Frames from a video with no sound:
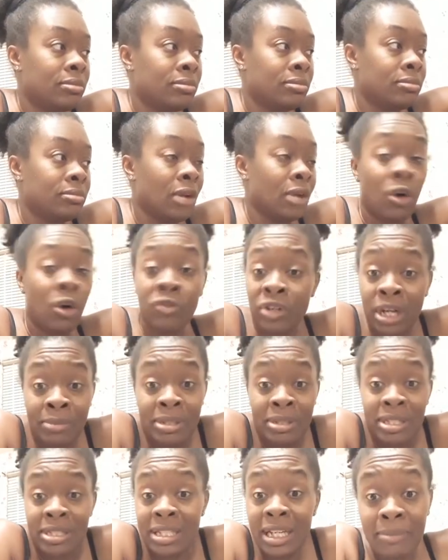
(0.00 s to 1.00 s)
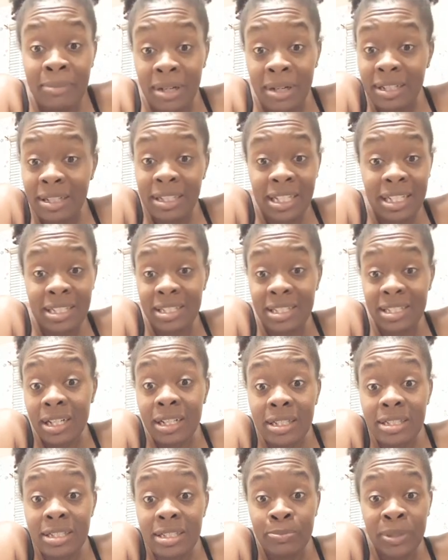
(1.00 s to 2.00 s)
overcome the stigma. It
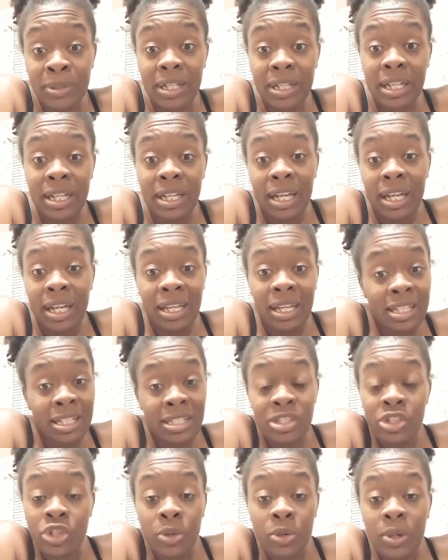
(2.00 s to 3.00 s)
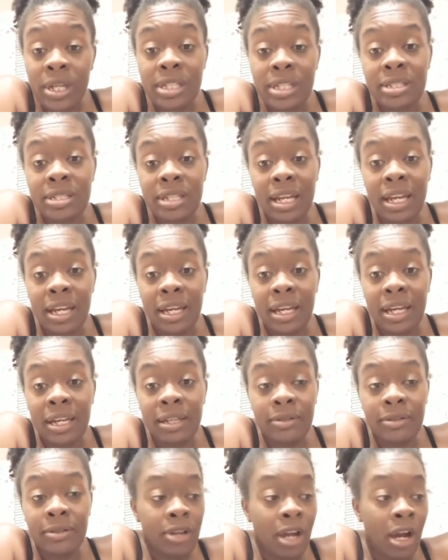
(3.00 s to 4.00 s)
sucks, but it's a choice.
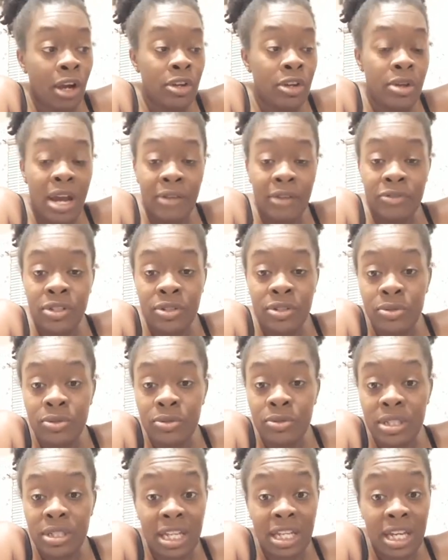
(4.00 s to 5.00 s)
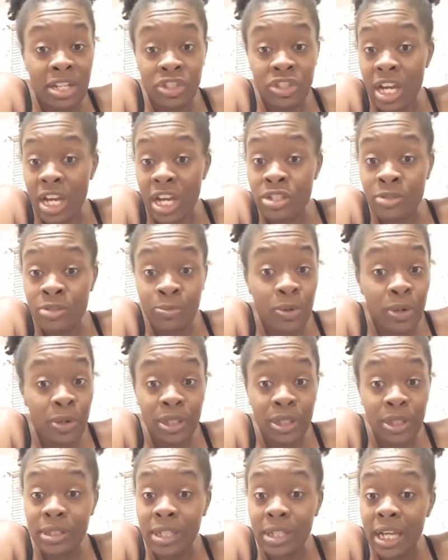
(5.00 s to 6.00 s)
And all you have to do is educate,
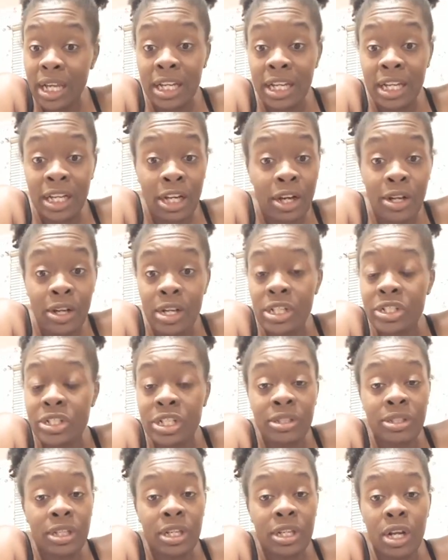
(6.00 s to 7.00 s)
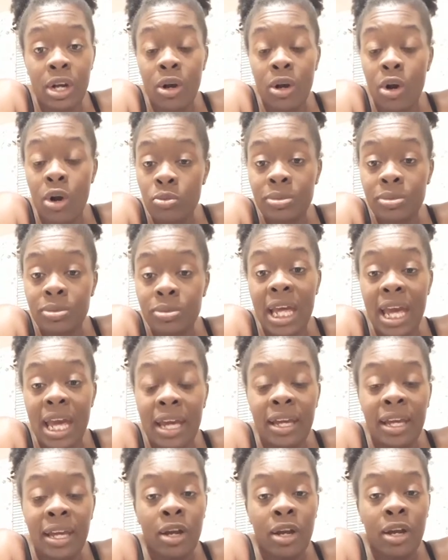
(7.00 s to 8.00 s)
support, and encourage, and hope that
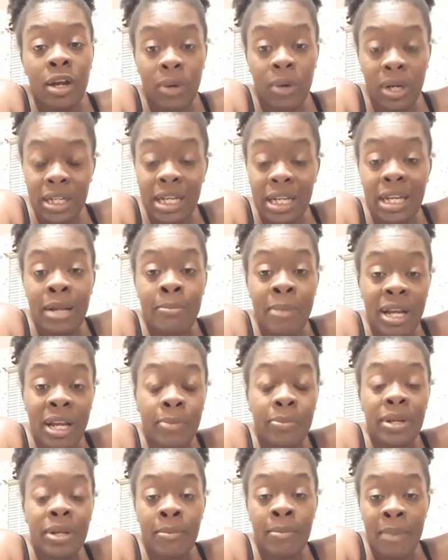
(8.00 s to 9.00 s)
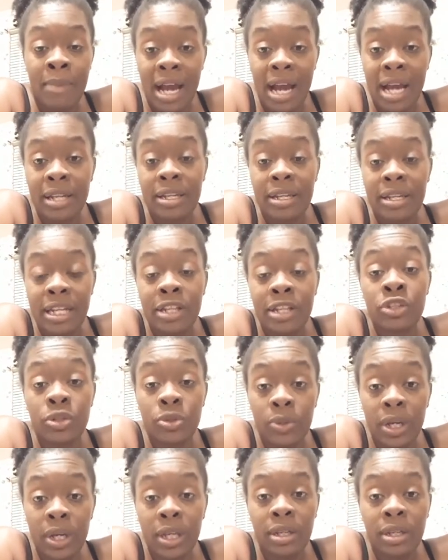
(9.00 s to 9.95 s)
one day they make up in their mind that they can do it.